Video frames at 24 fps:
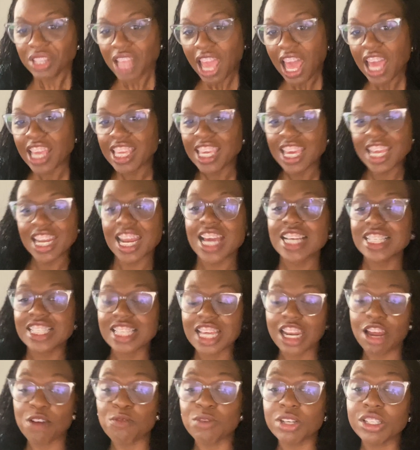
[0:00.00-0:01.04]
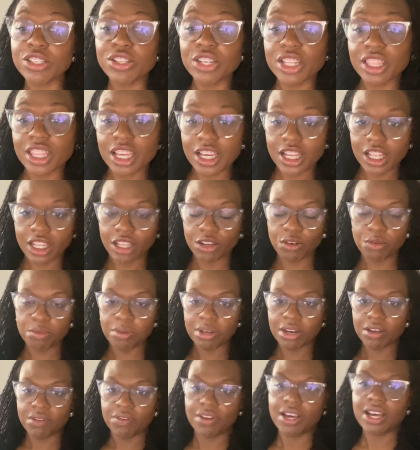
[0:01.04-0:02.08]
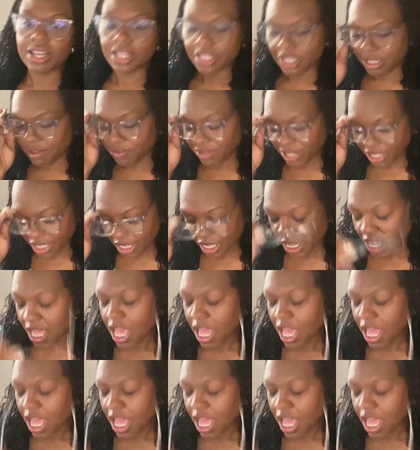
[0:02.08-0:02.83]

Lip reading: again, I said I want you to think a little bit evocatively.